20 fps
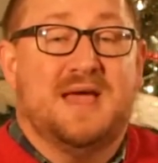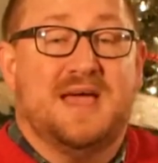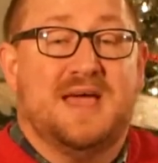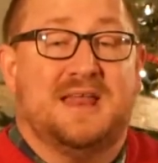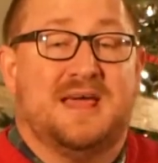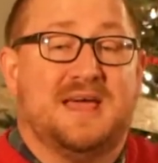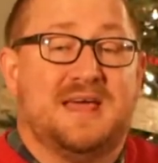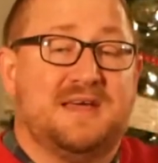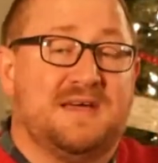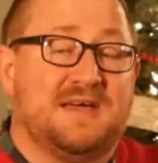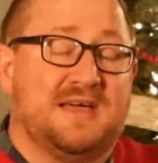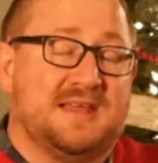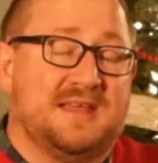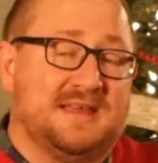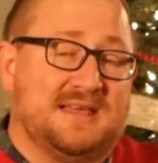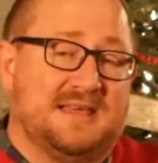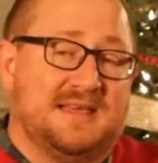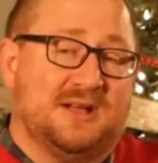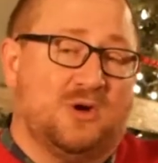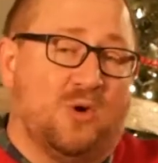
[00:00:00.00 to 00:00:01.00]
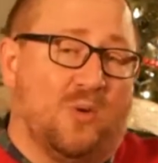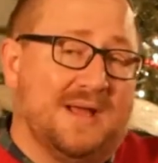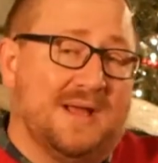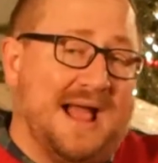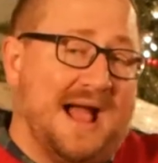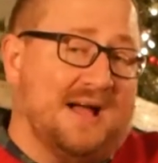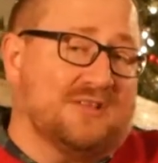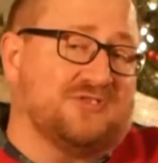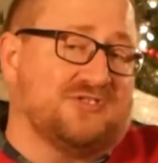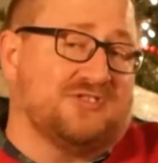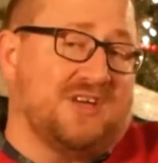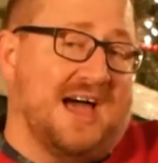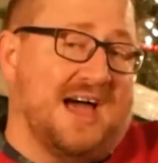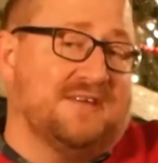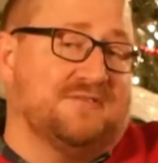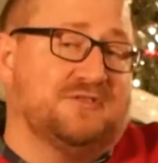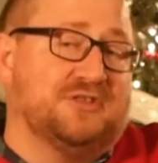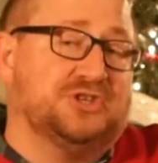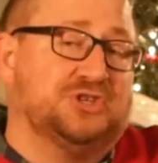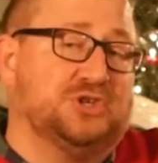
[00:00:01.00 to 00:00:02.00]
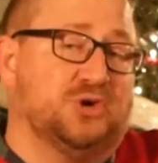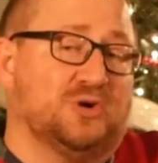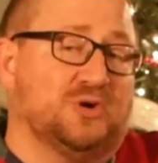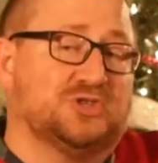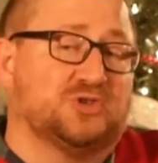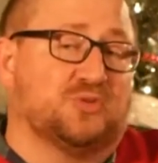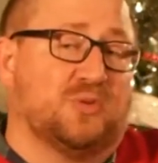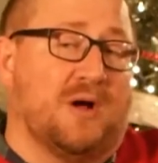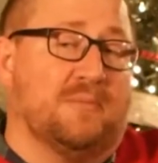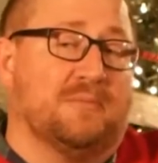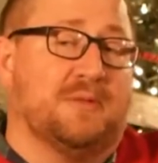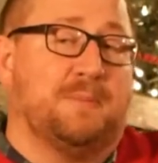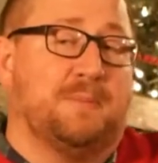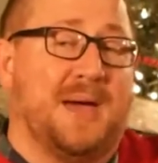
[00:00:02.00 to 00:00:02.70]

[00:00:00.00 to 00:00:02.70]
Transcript: And, and, and going outside of the Jewish realm,